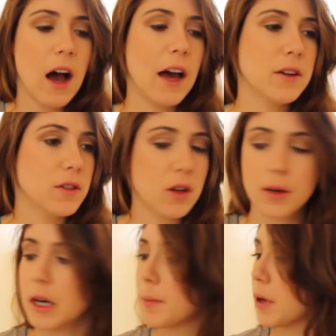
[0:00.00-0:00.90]
I don't know
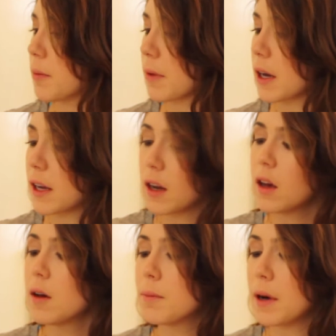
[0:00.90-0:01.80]
where I put mine,
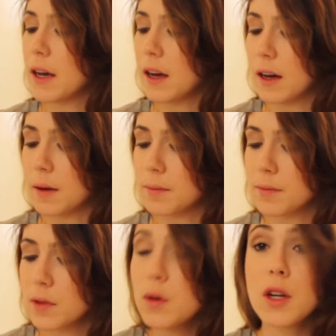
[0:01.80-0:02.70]
but
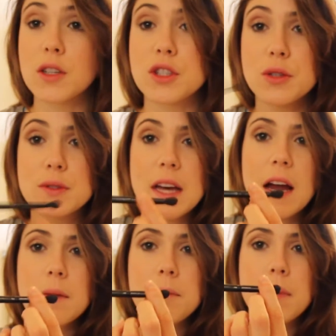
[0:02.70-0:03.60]
um, you can also use
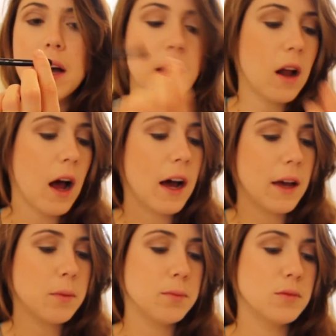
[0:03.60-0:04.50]
that. But
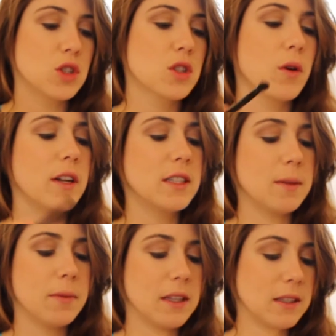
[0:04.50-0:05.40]
I'm just going to
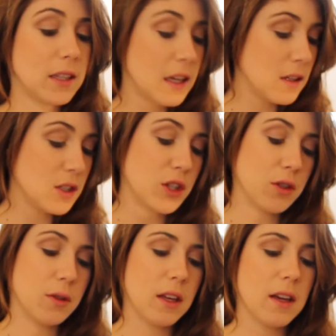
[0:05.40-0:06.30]
dip this
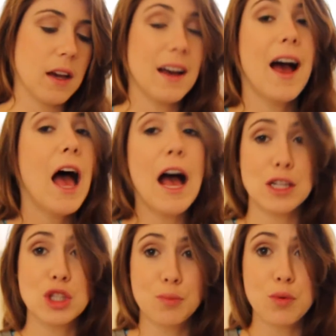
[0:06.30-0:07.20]
into the
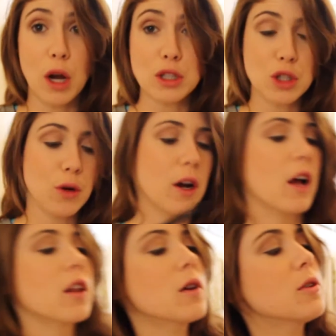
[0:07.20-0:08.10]
Espresso
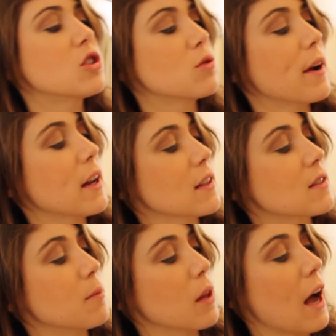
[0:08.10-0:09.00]
color, which is right next
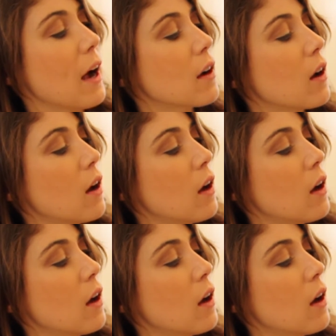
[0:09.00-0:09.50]
to black.